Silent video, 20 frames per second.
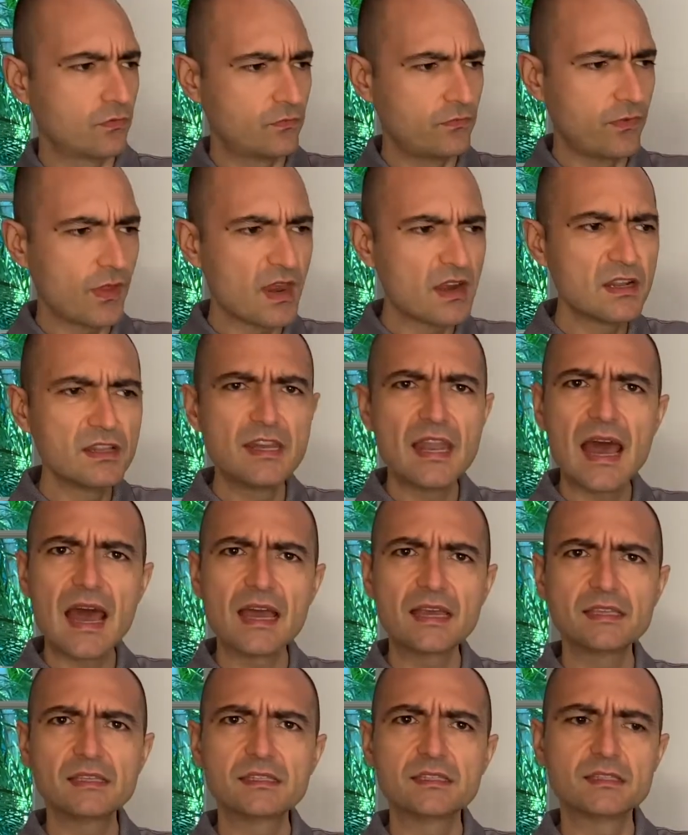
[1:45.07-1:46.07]
a very
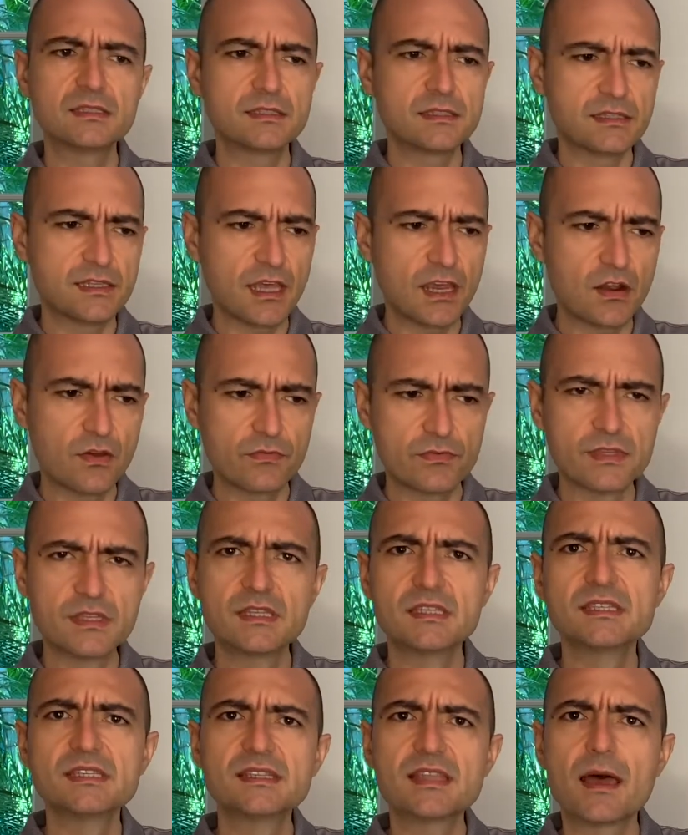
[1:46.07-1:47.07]
nice set of
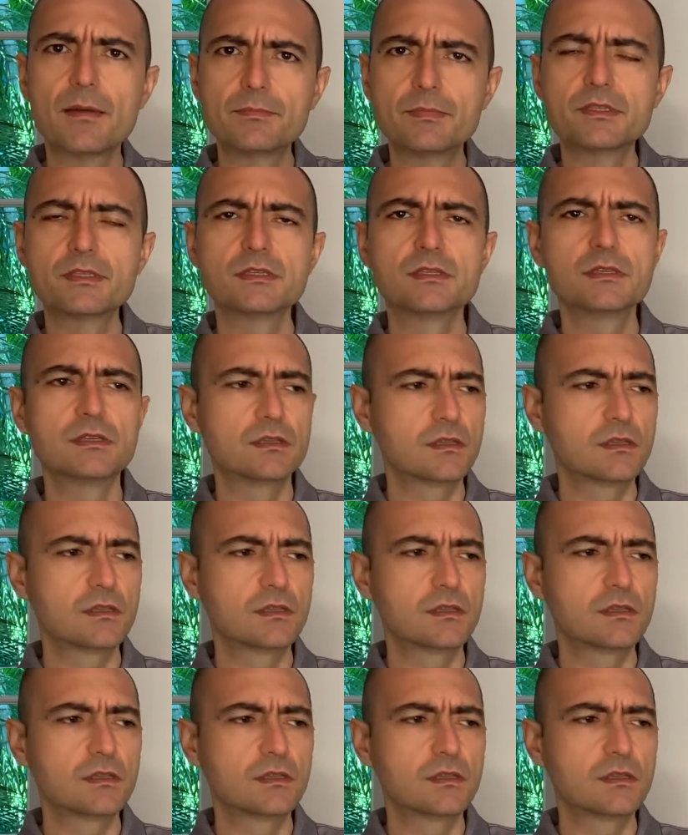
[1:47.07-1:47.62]
steps.